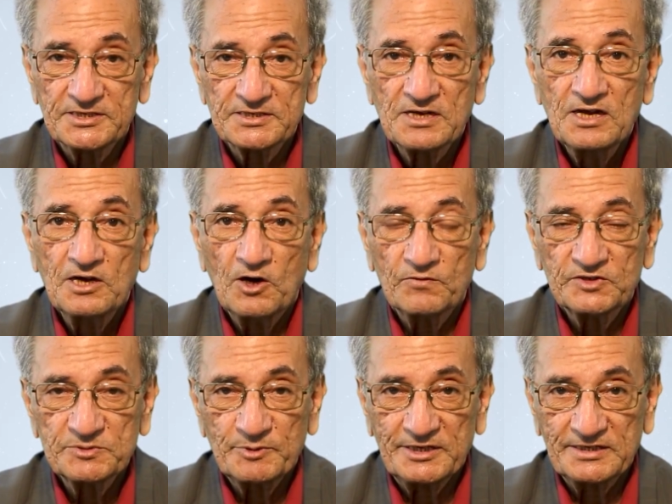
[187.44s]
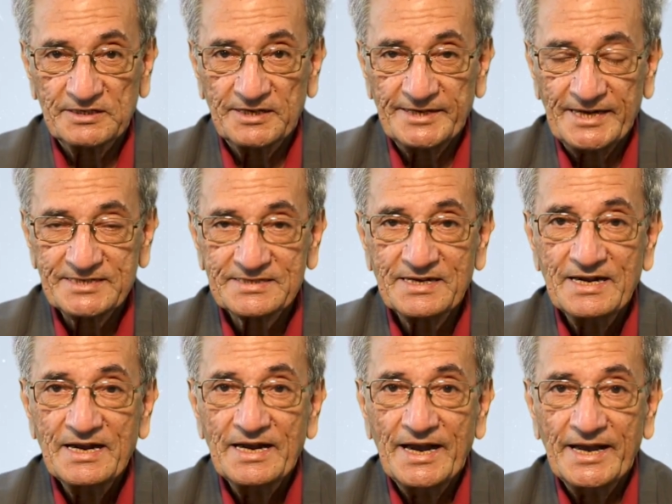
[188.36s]
is of this particular text,
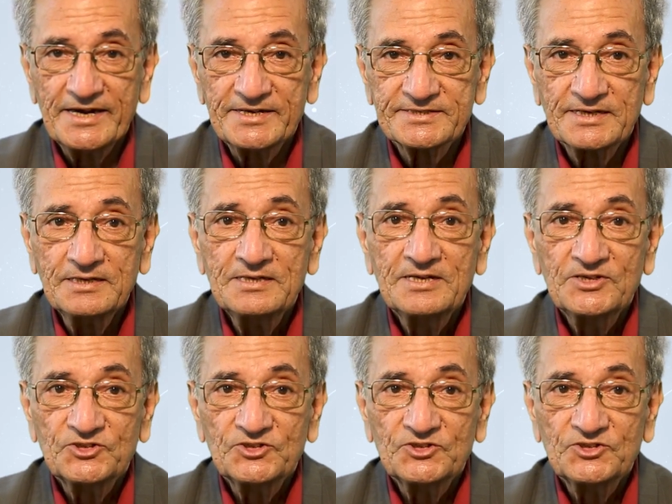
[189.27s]
and it's a